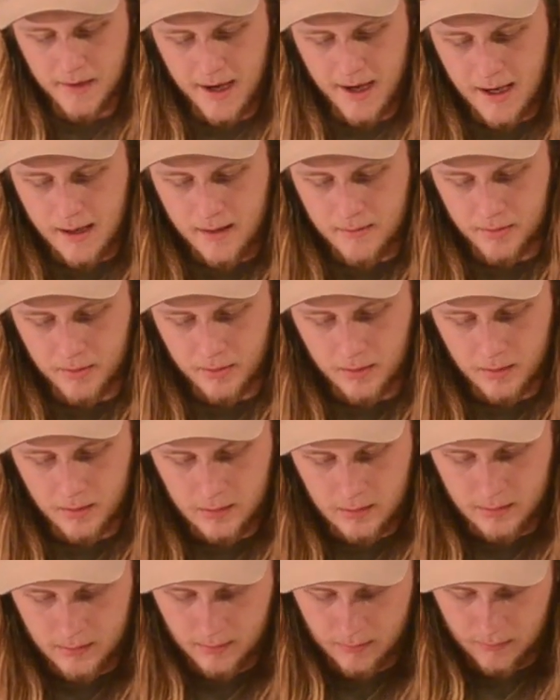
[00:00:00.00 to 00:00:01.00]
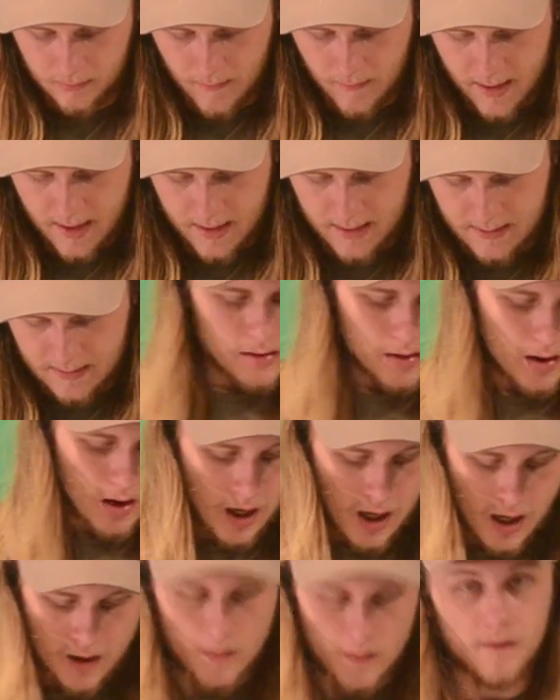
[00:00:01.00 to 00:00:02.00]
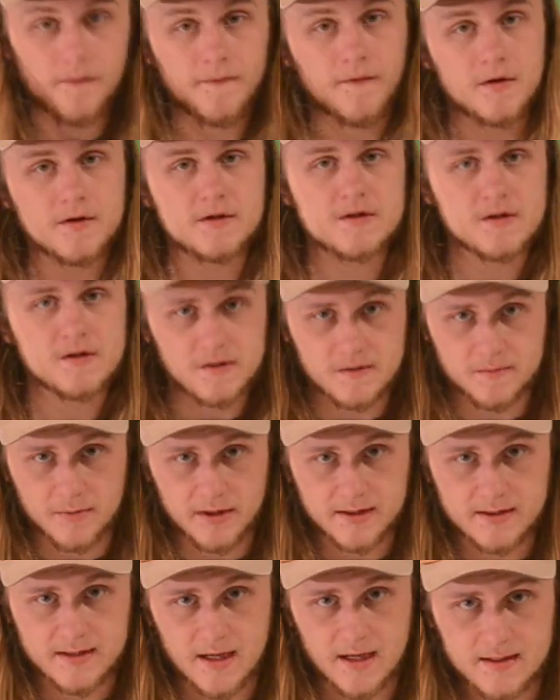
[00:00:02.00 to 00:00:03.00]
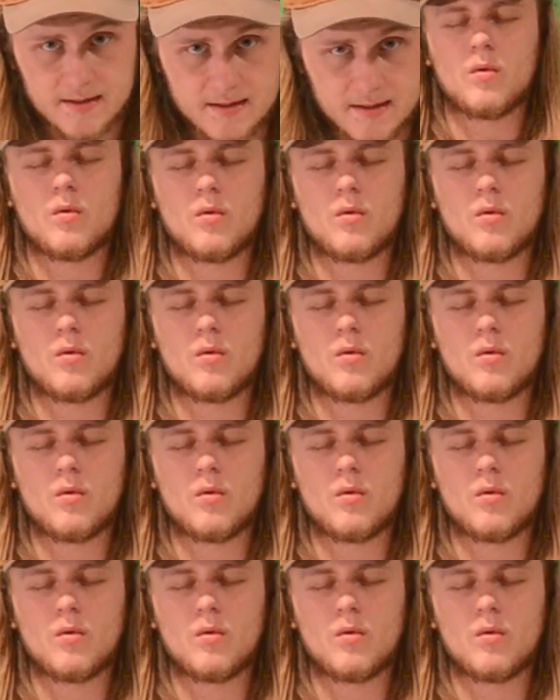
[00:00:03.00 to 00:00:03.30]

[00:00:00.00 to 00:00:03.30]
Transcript: apple, right? All right, well, first split test.